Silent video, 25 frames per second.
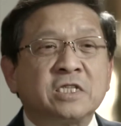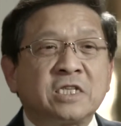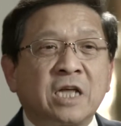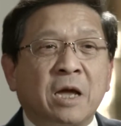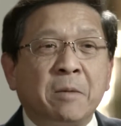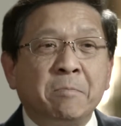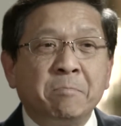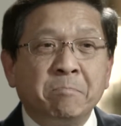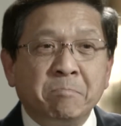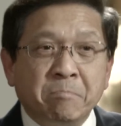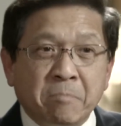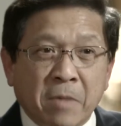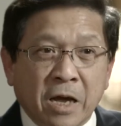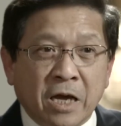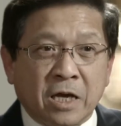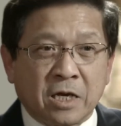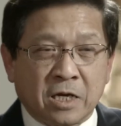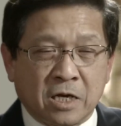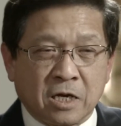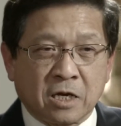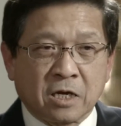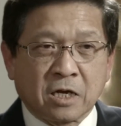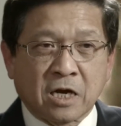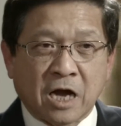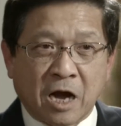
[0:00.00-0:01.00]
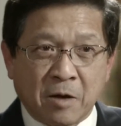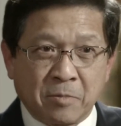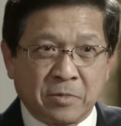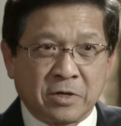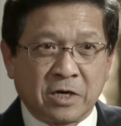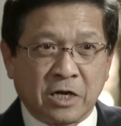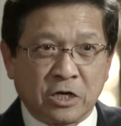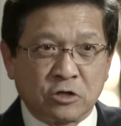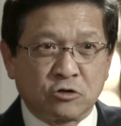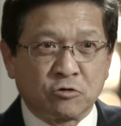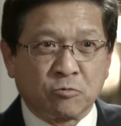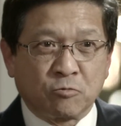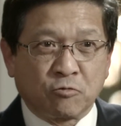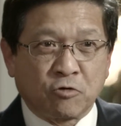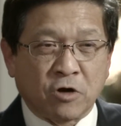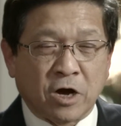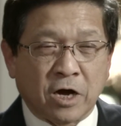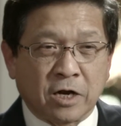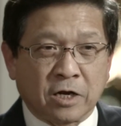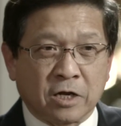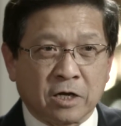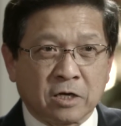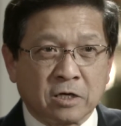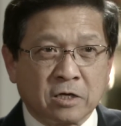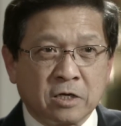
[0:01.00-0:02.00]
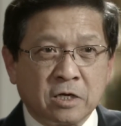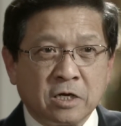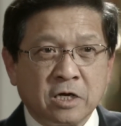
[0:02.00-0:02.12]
that make combination product,